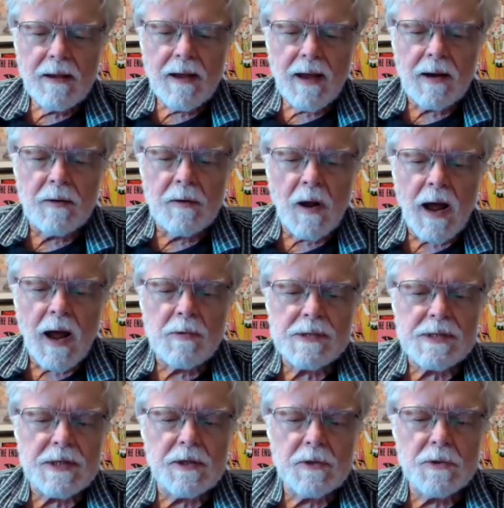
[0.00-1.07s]
I don't know. I
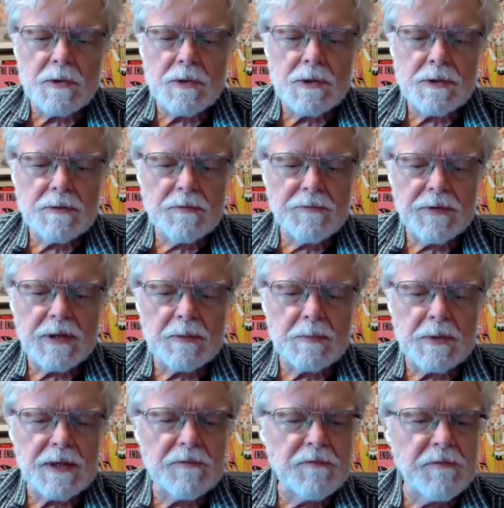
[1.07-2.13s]
was a huge Philip
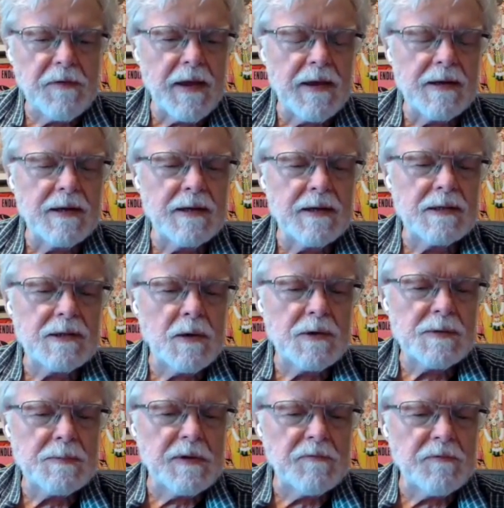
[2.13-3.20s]
Dick fan, and it's
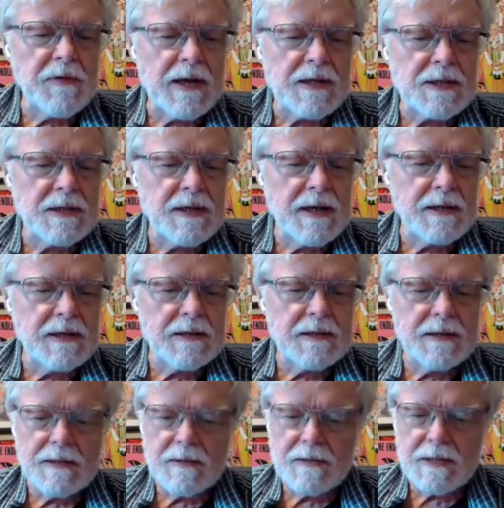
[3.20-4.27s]
always been fascinating
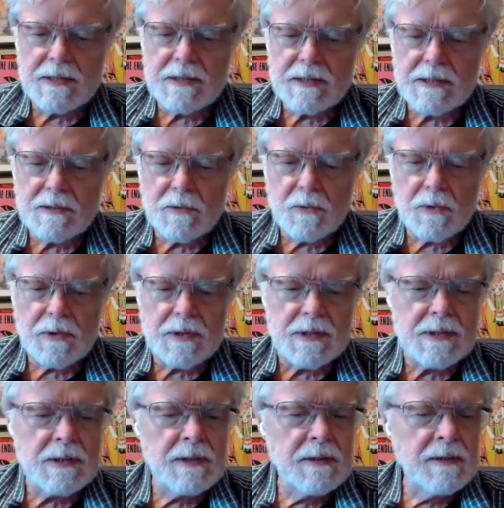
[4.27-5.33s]
to hear these
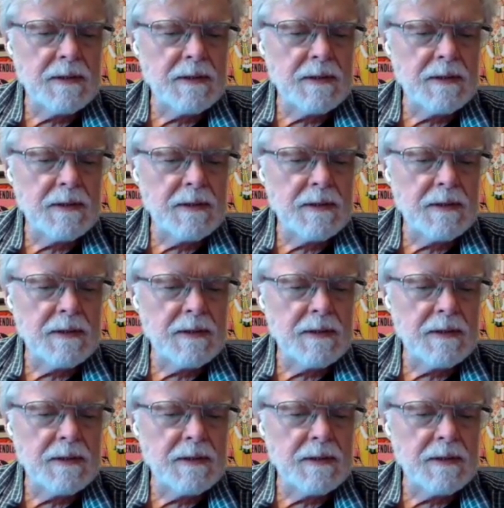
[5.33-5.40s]
stories.